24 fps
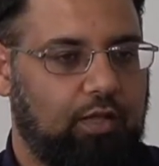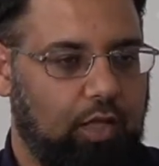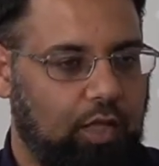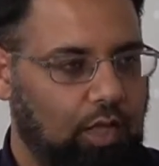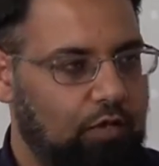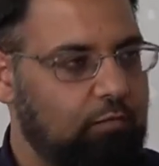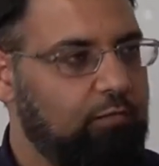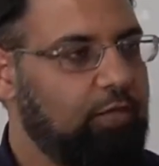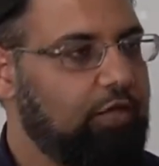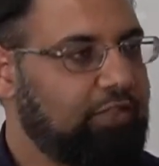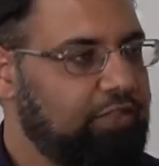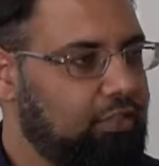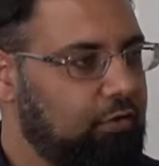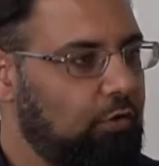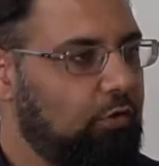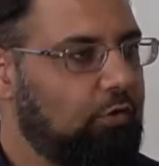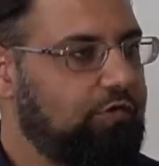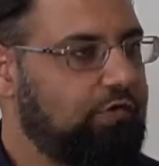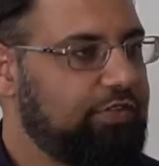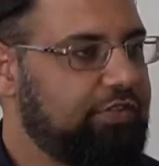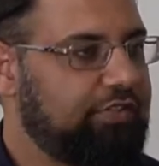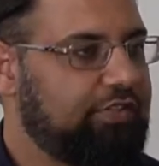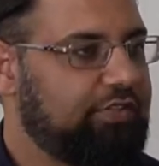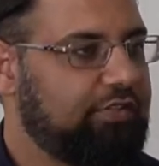worked in an
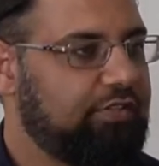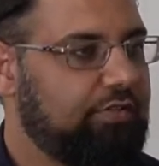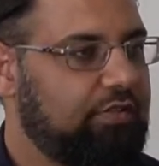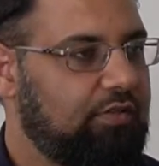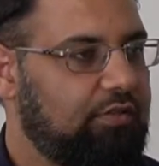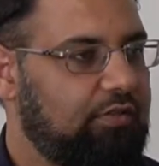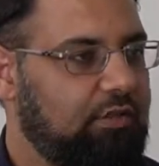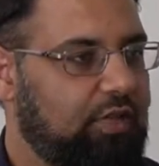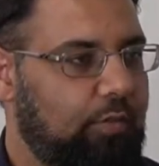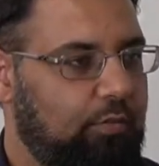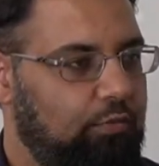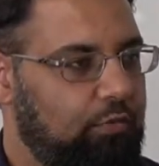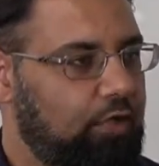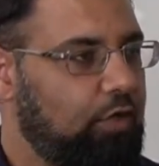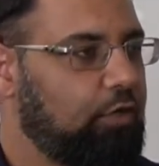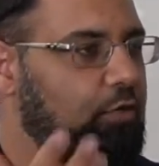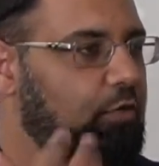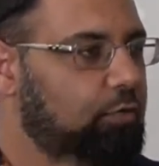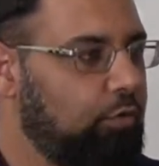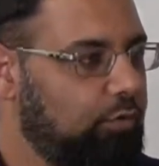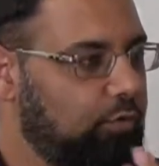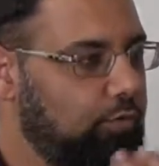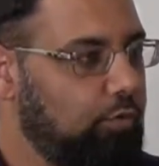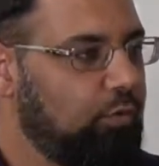office, and when I do
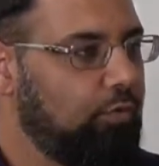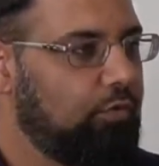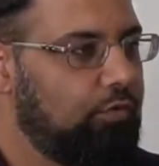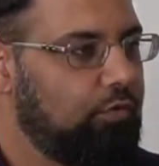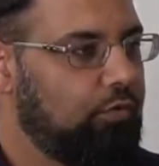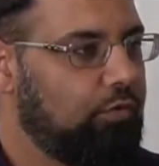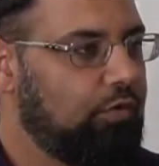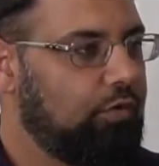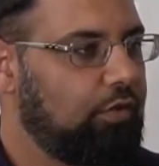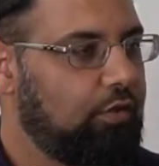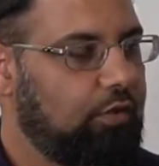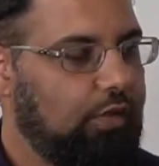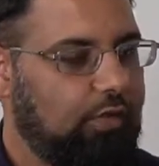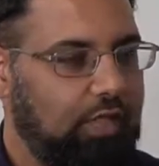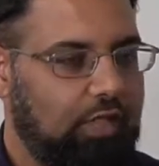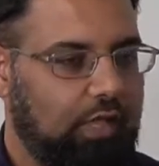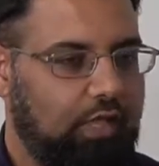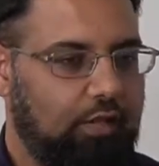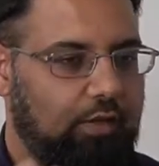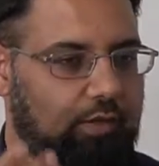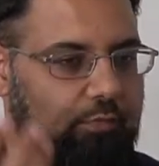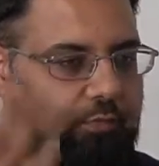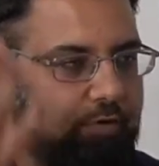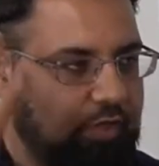wudu,
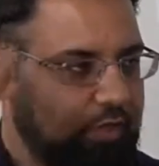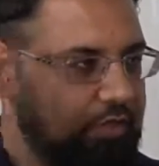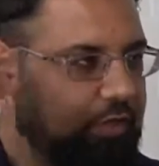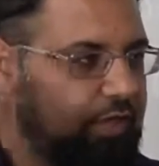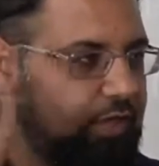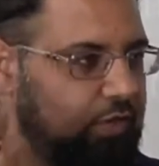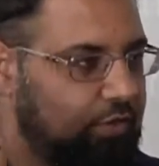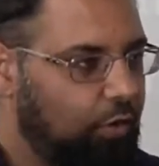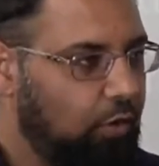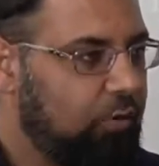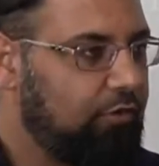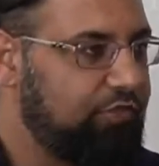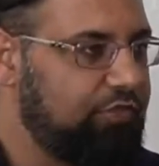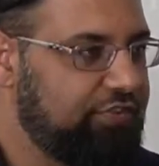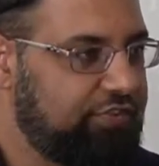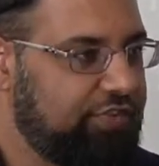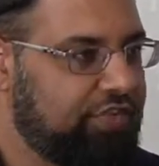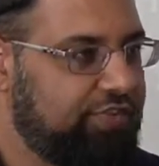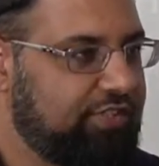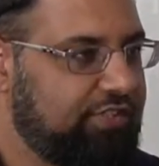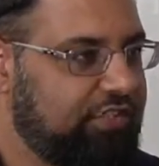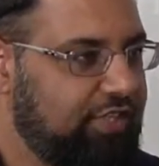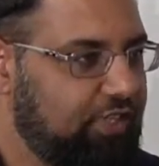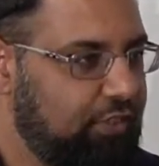and in
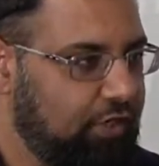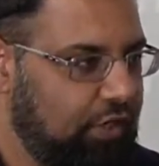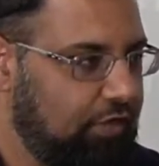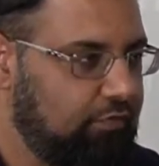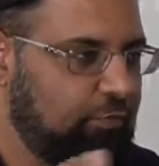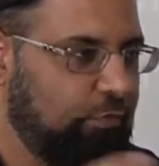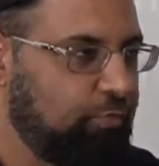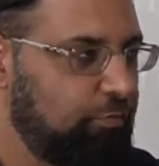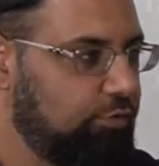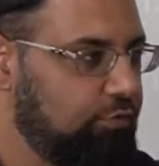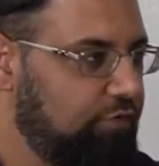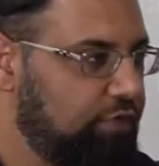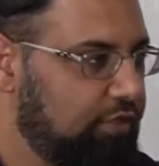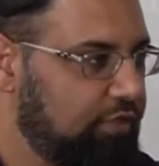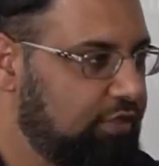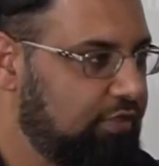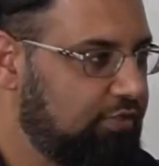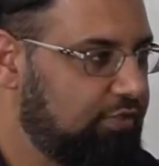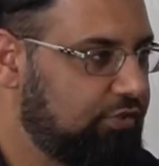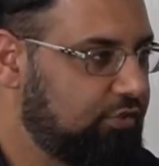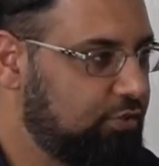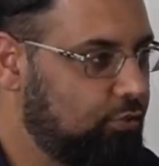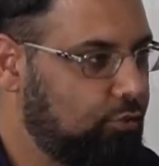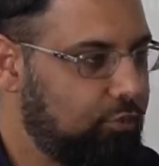offices, they don't have a wudu centre.
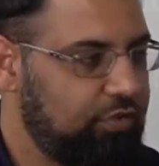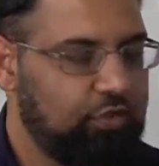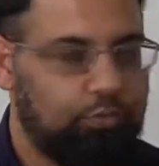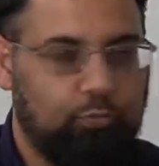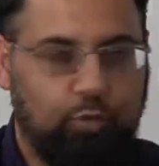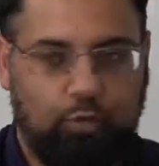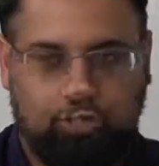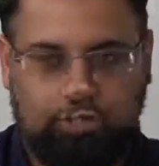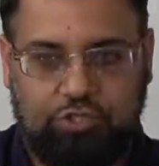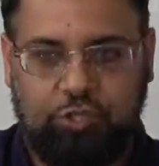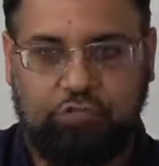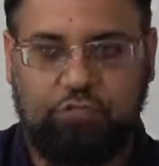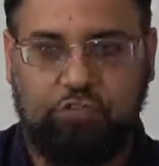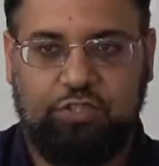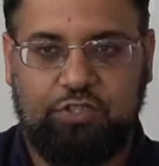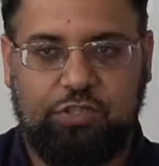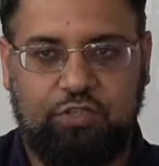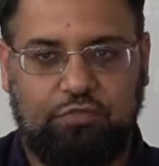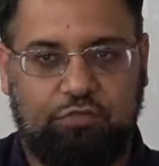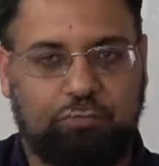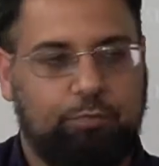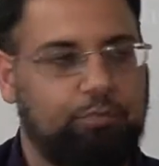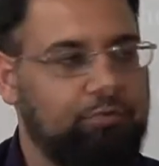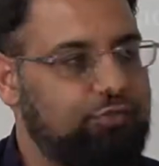So when you wash your feet, you
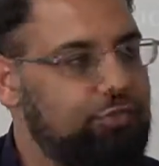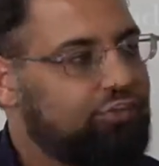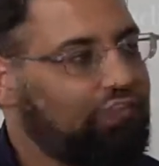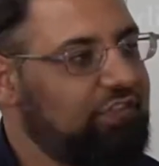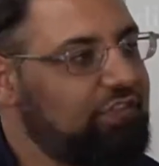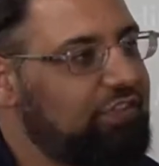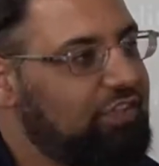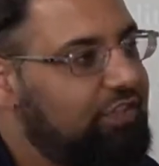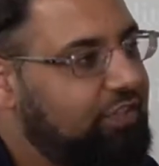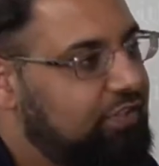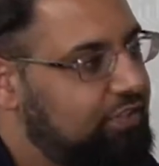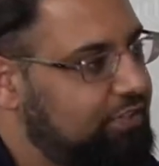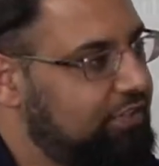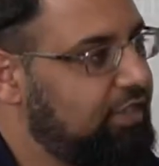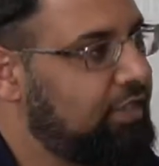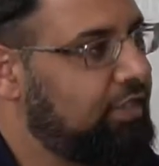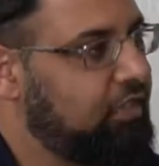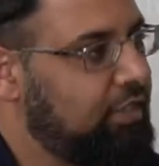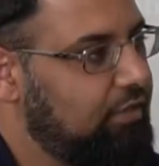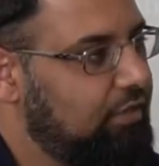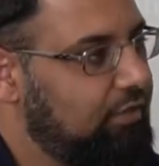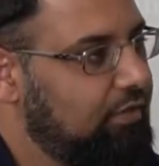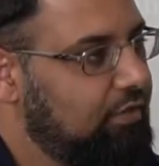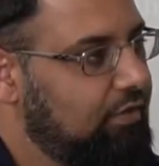have to put your seat in the
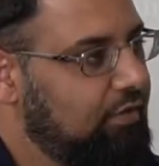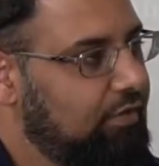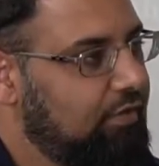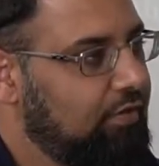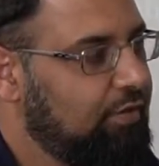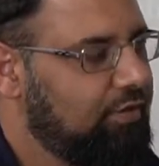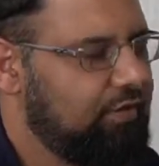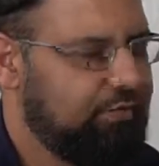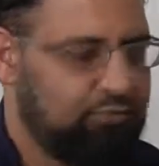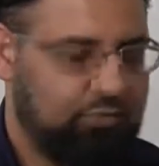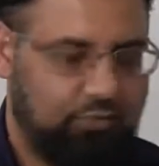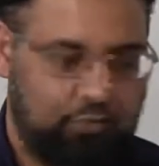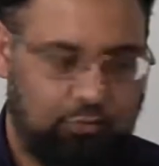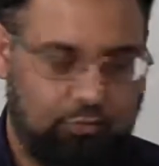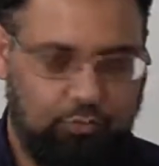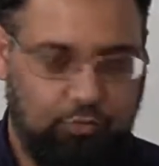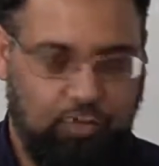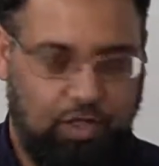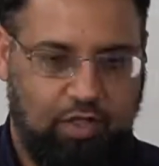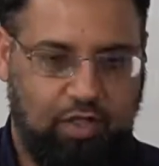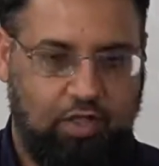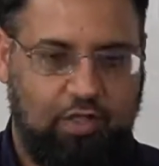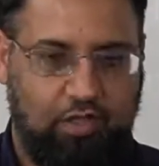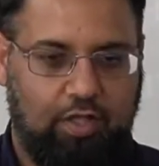sink. So
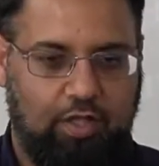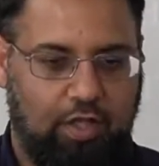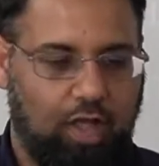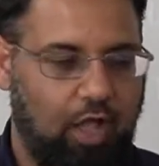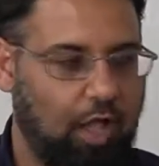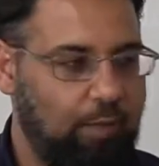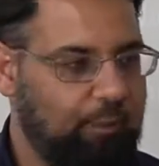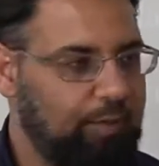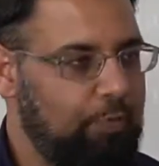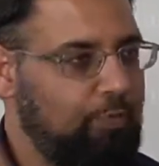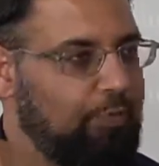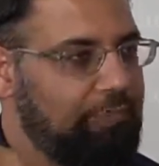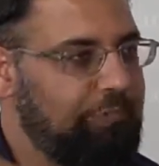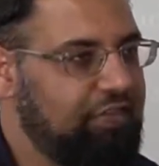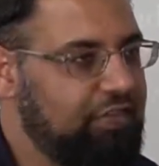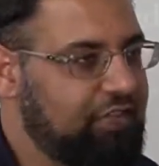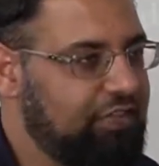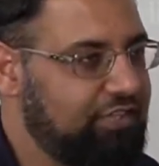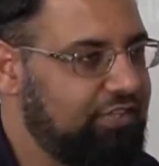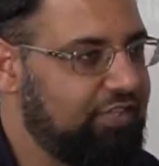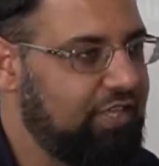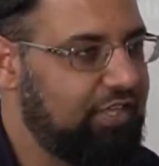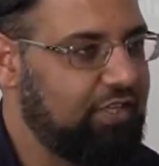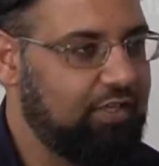I put my feet in the
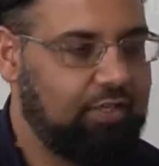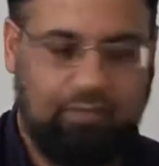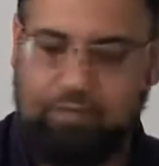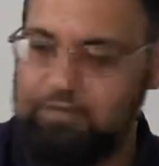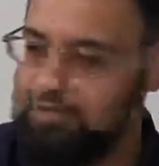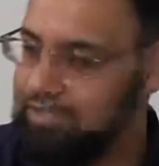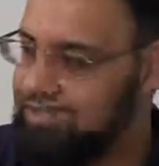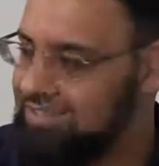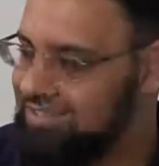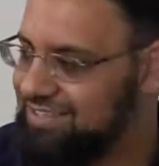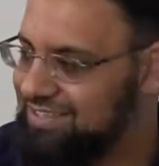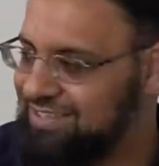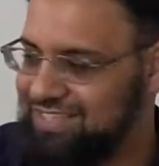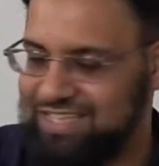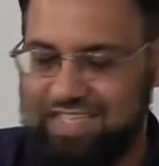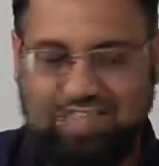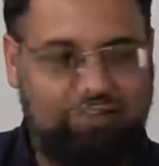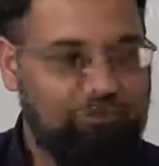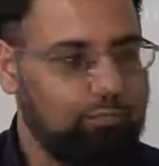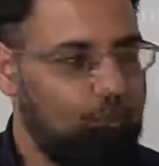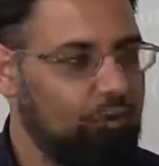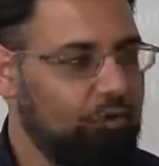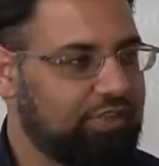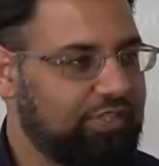sink, Steve
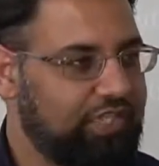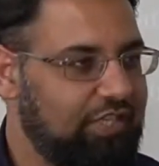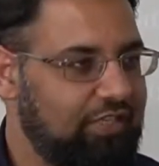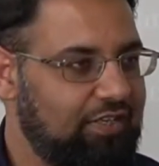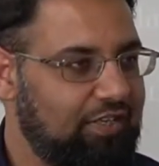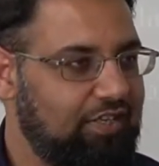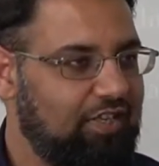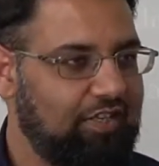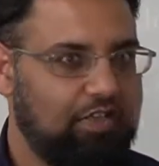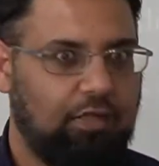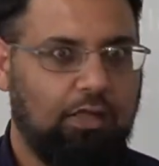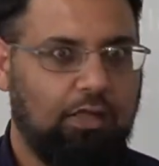walks in,